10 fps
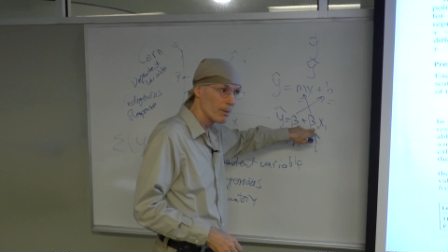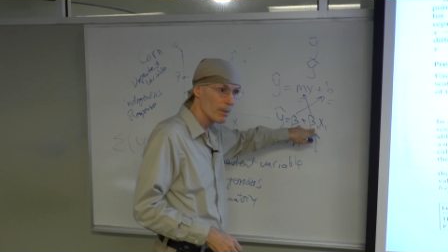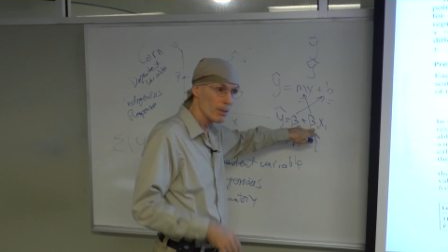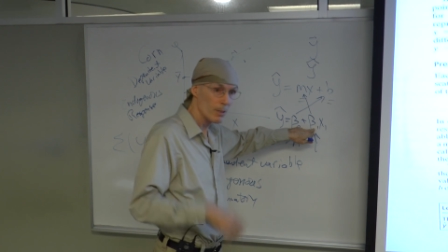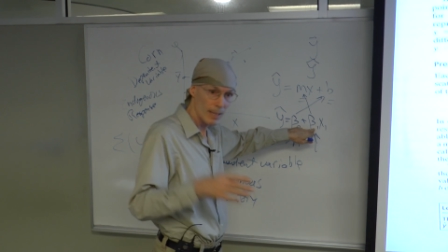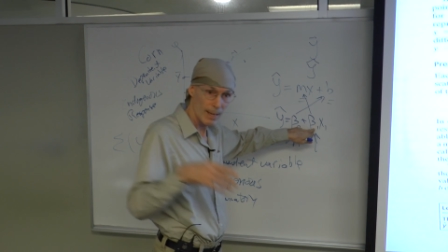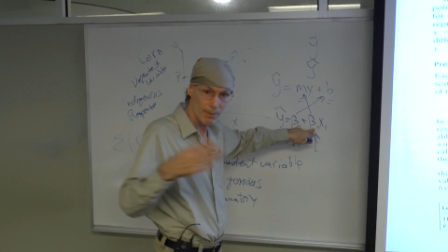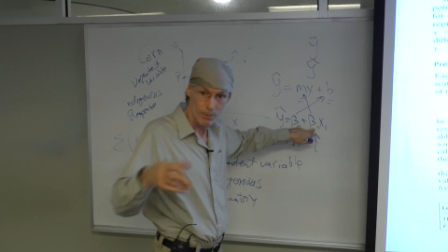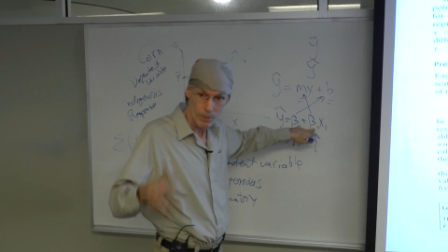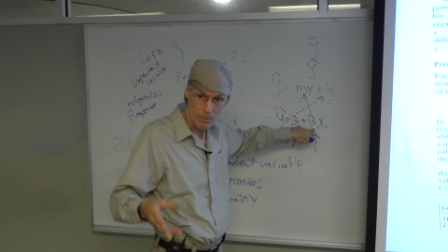is going to have a
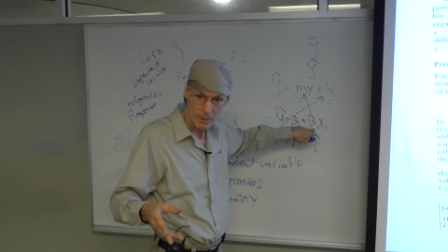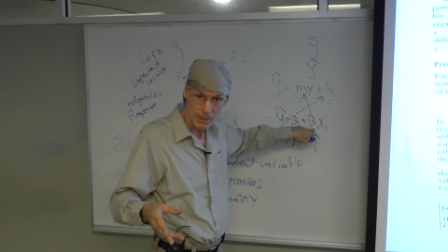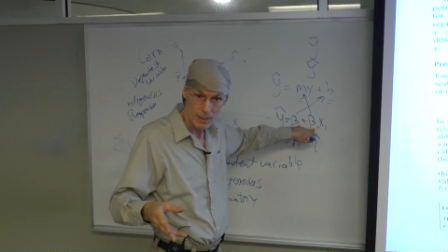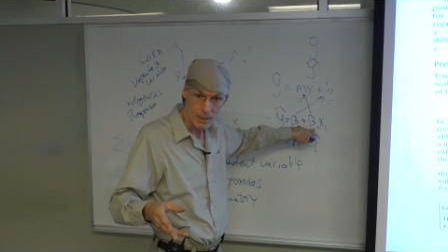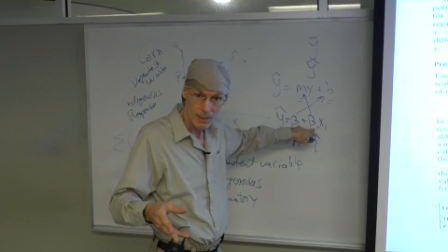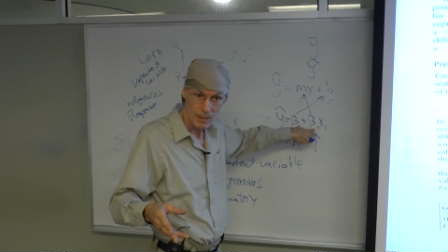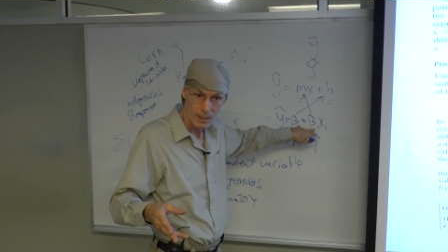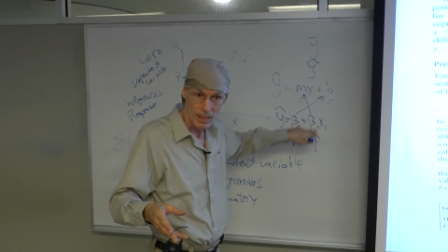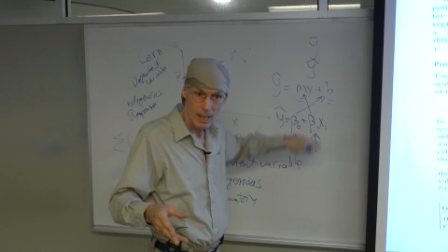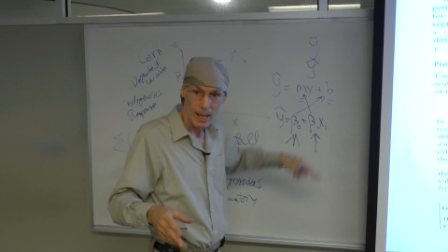formula,
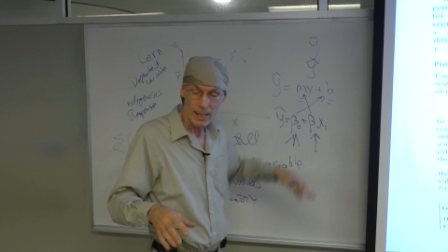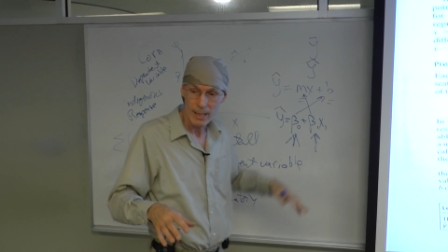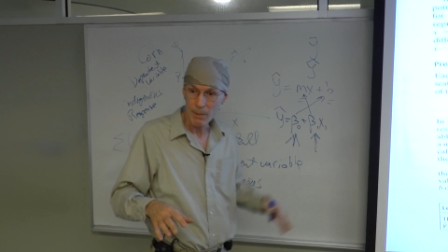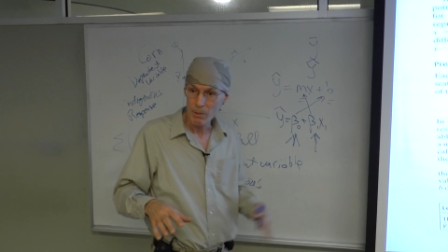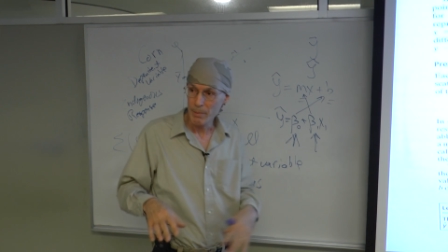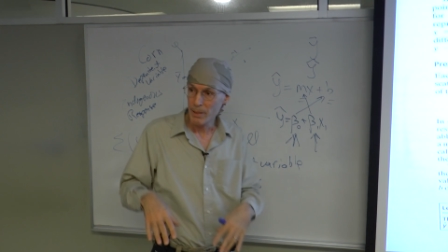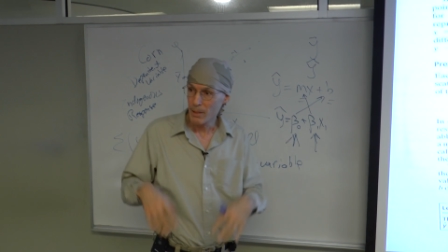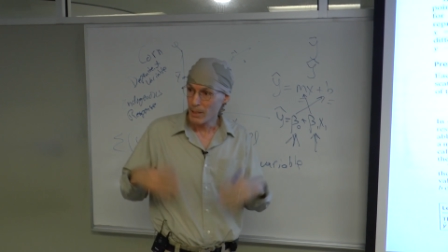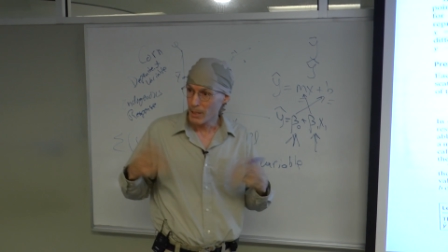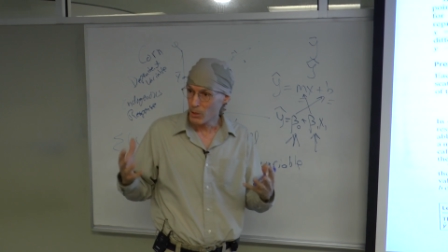and that will be
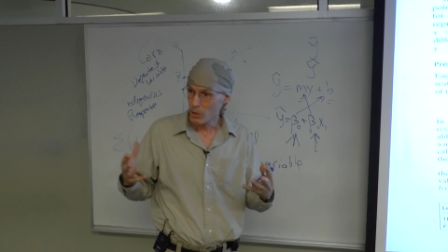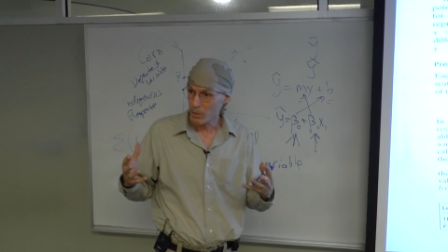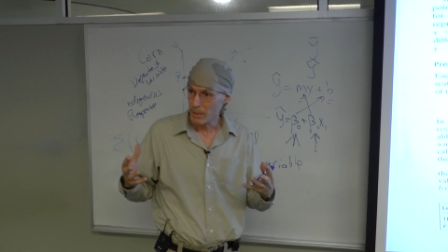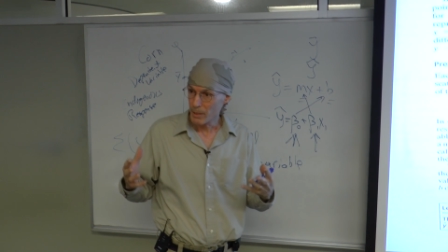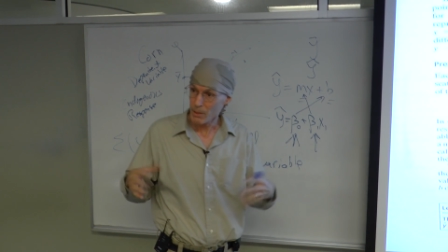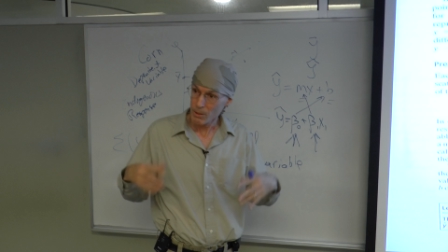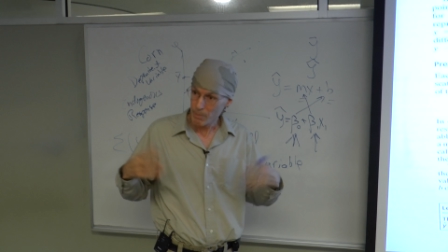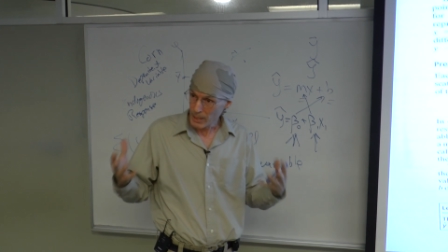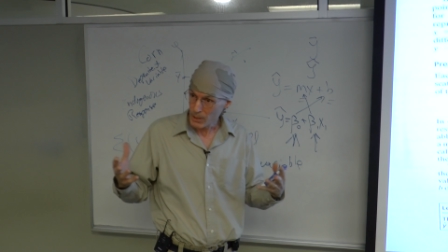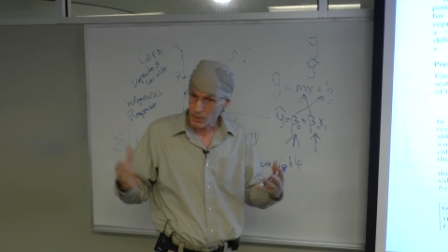the instrument to
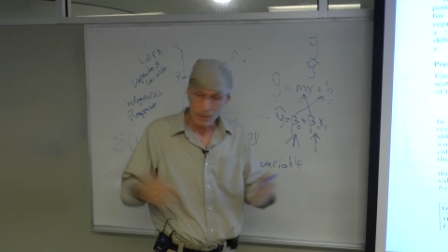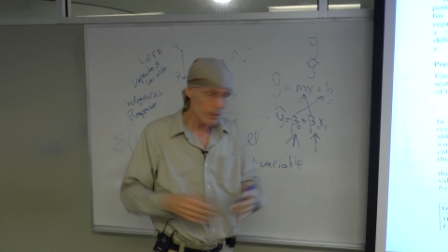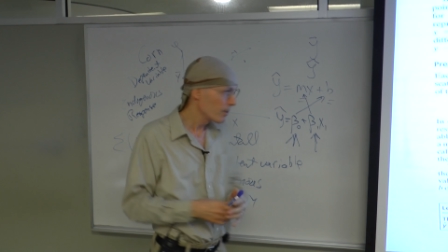measure